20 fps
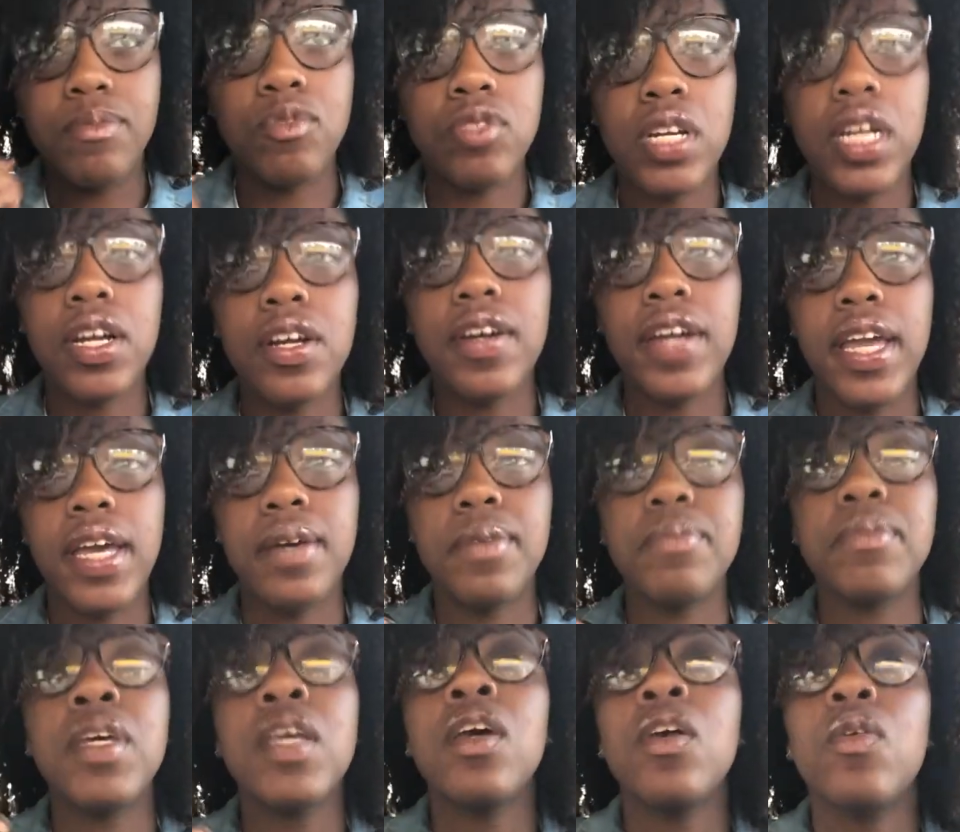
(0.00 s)
I'm trying to hurry up.
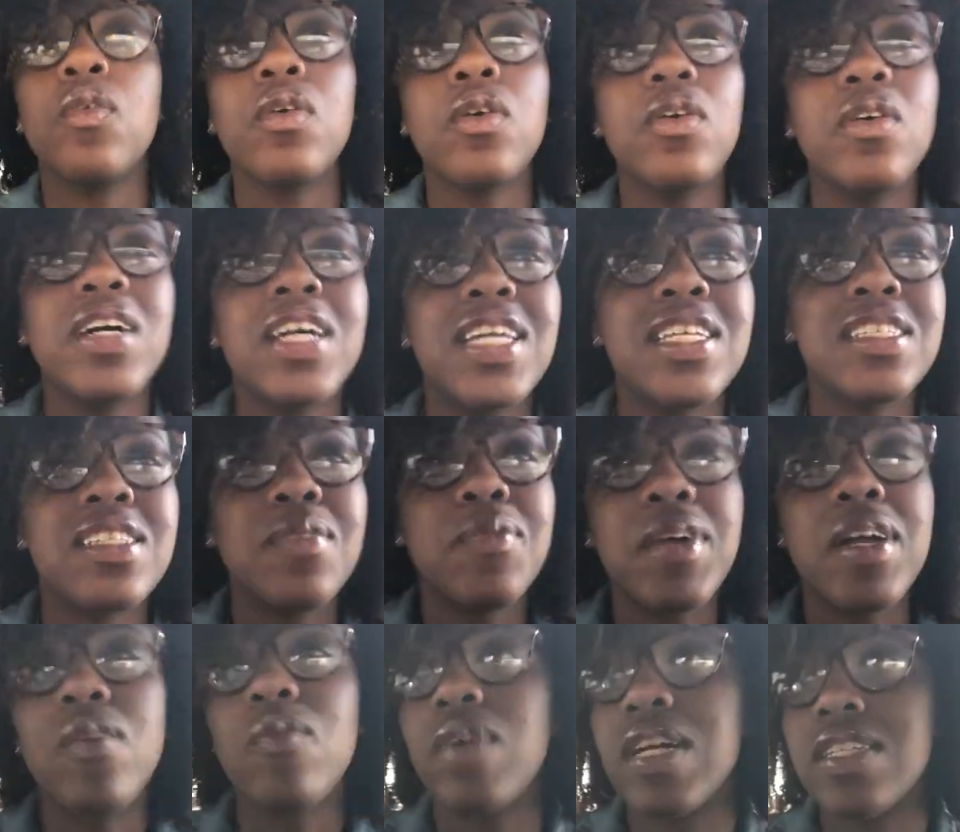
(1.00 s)
We're going
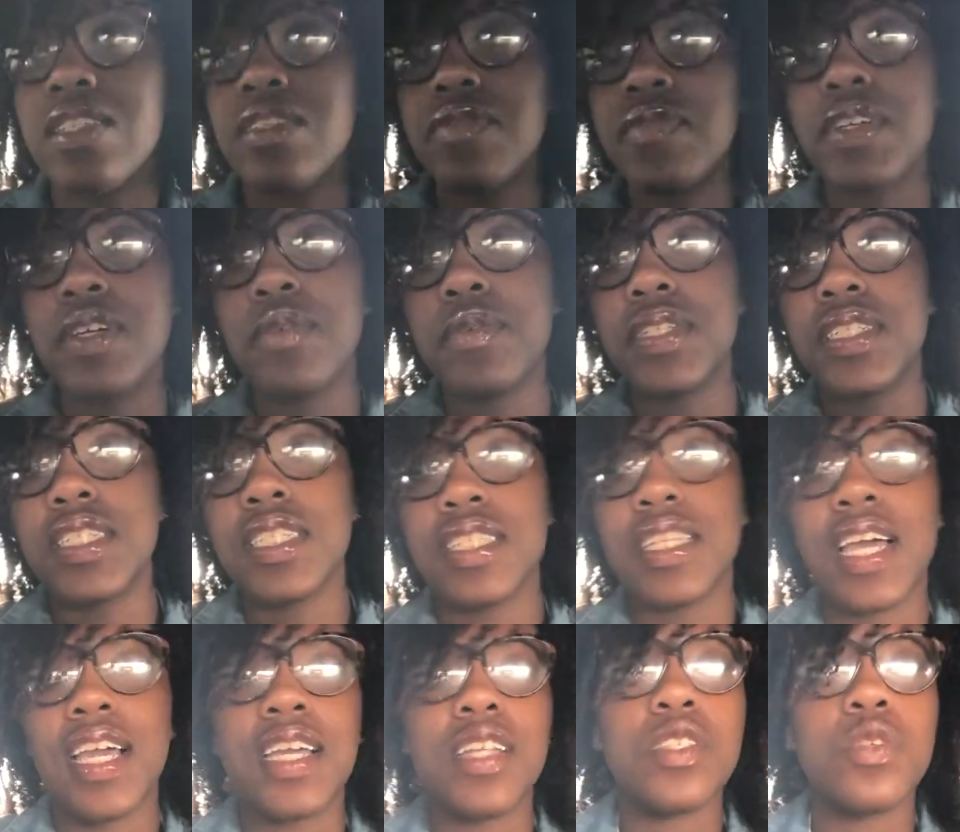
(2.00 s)
somewhere in Westerville, which is
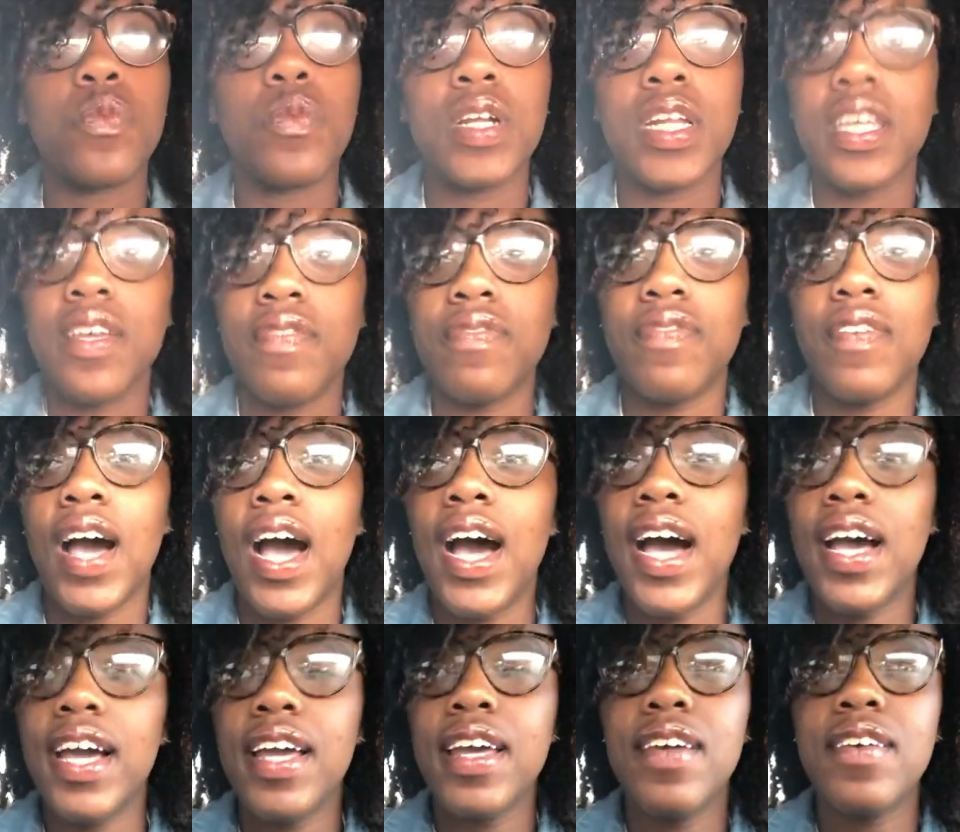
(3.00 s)
like
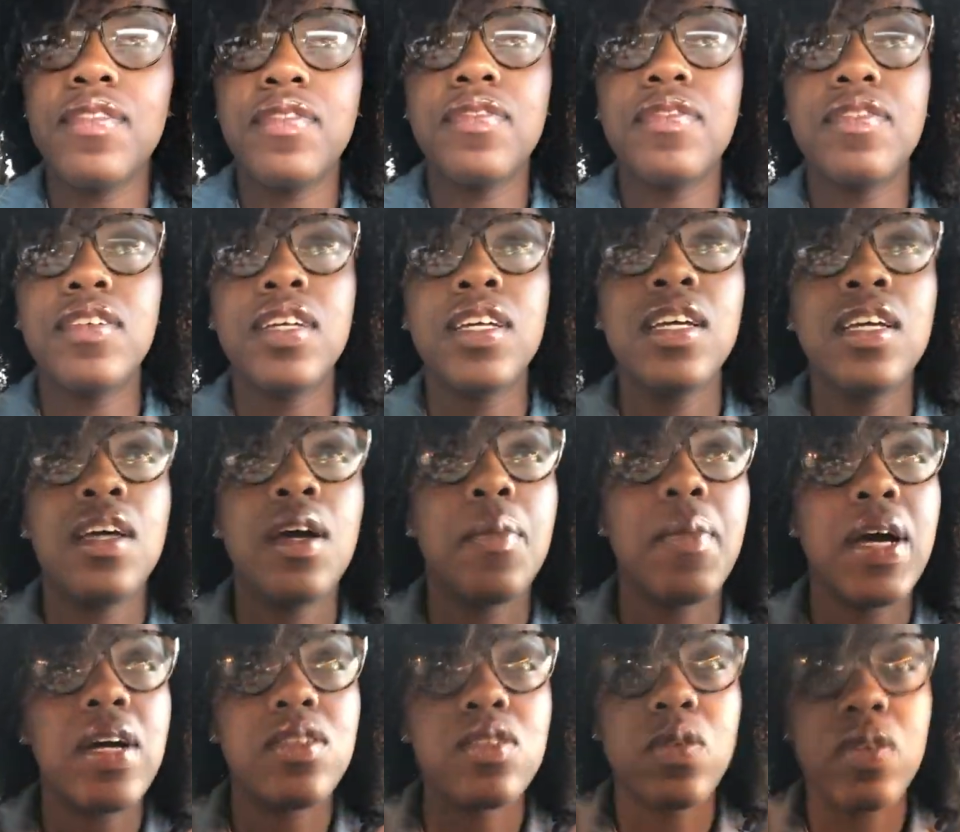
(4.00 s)
25
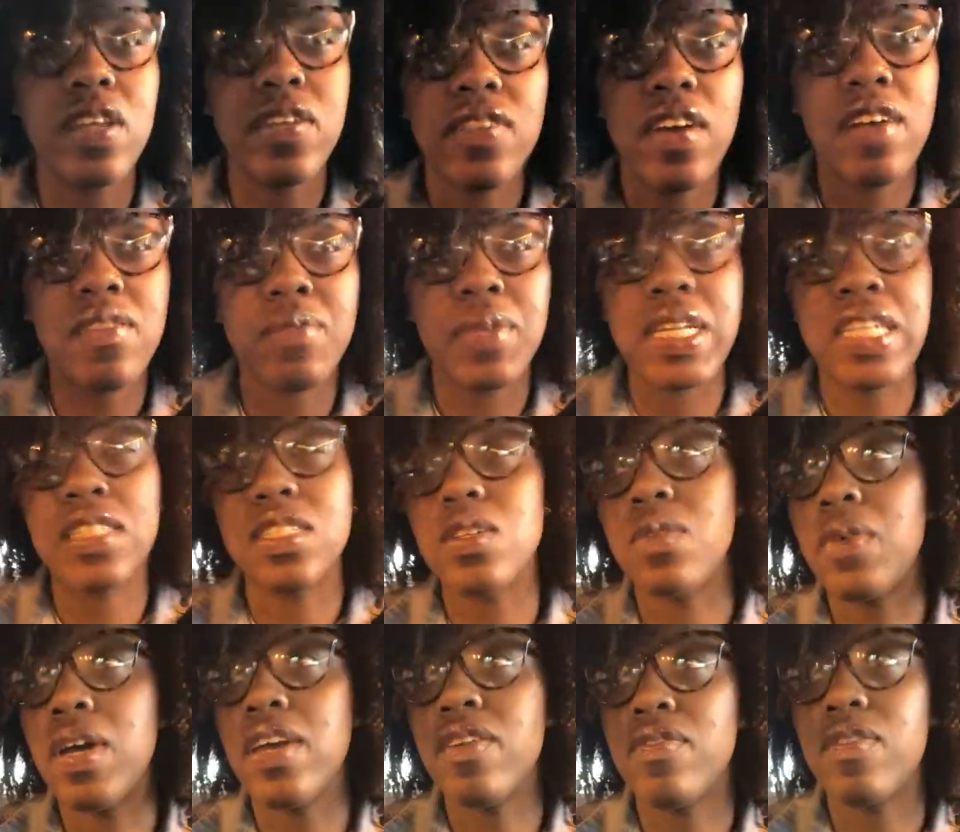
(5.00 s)
about 25 minutes
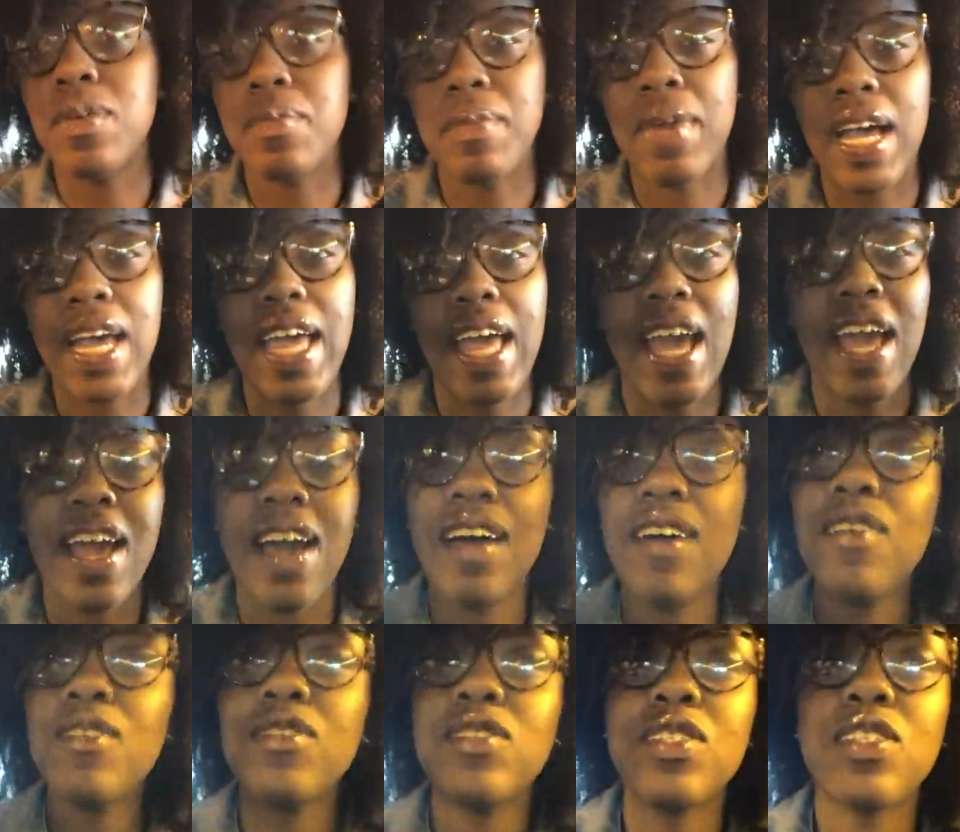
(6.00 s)
away from my
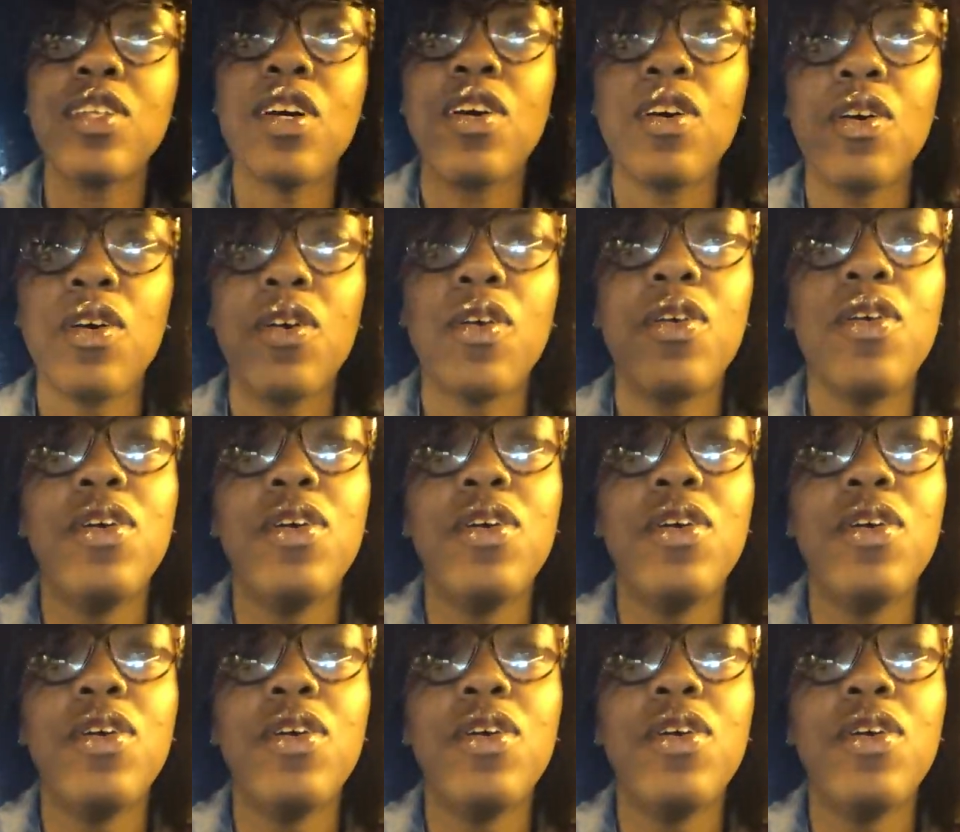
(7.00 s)
house, so